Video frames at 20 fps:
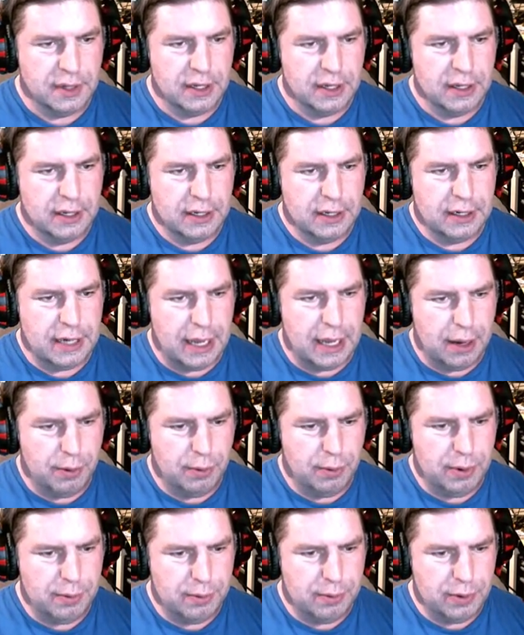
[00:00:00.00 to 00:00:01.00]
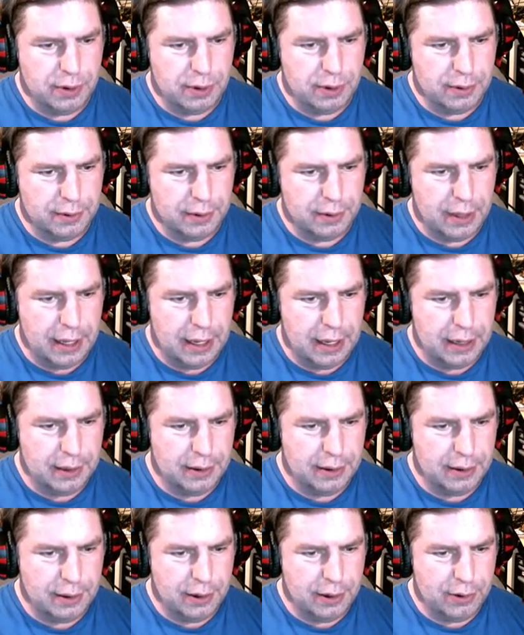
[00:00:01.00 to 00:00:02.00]
Now we will, and
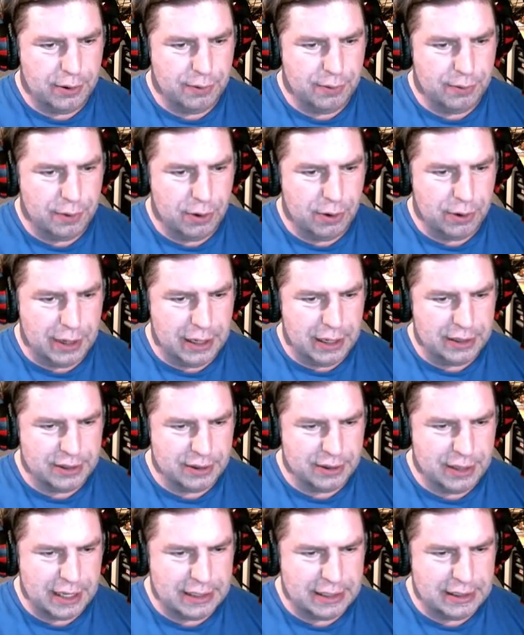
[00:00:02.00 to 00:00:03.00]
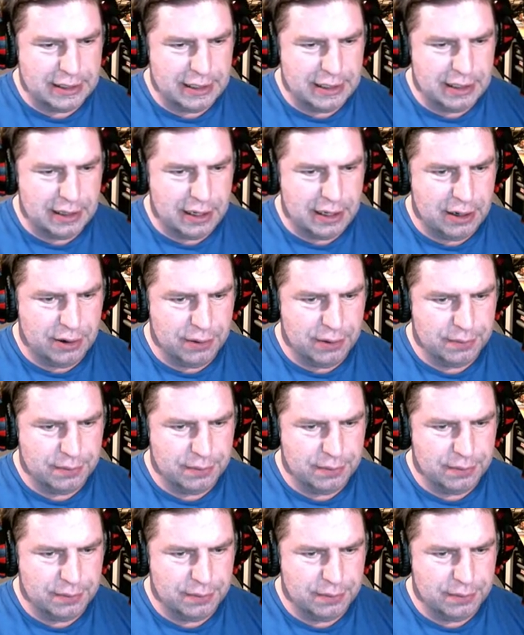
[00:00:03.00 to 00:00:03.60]
okay, so that's in there.